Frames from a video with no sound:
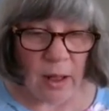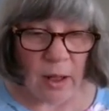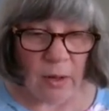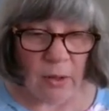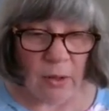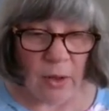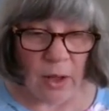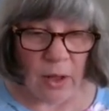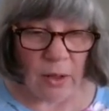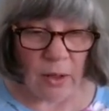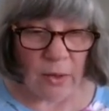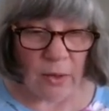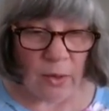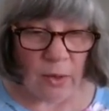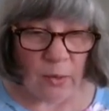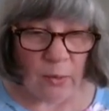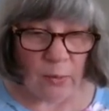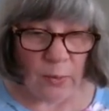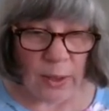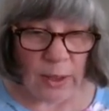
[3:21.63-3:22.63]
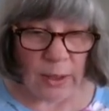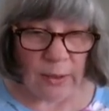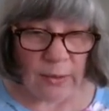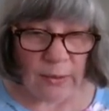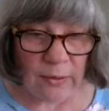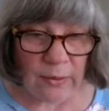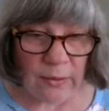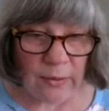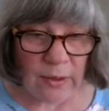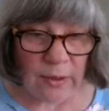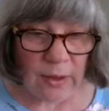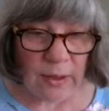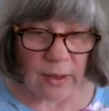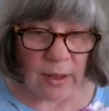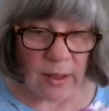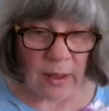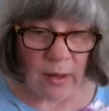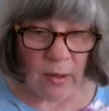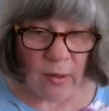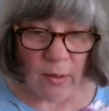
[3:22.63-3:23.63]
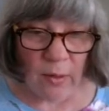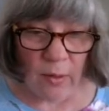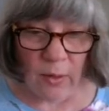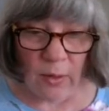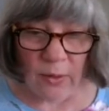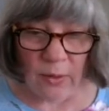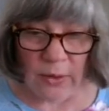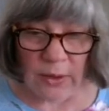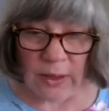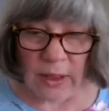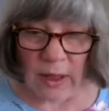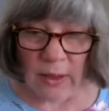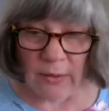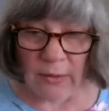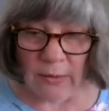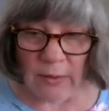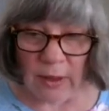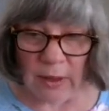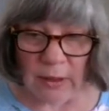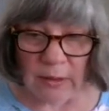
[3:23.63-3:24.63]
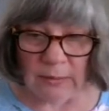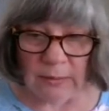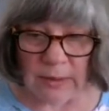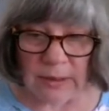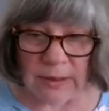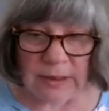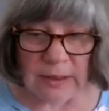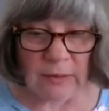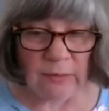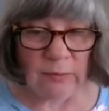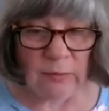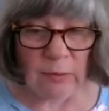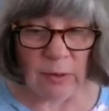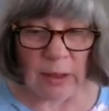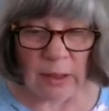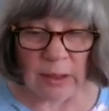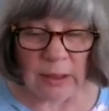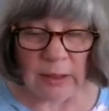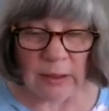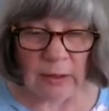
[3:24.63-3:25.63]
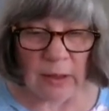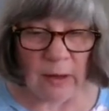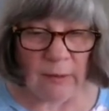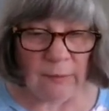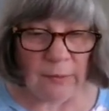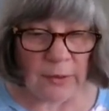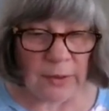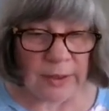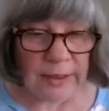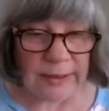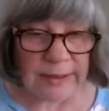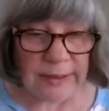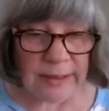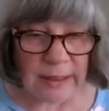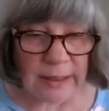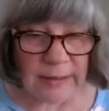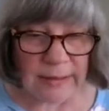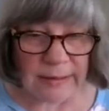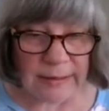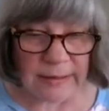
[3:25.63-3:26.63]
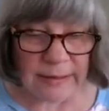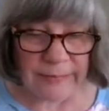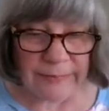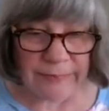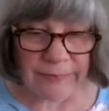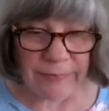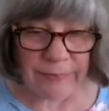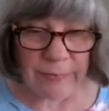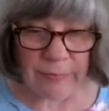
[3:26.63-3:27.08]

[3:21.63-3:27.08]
along with all the other elements of writing a novel that sells.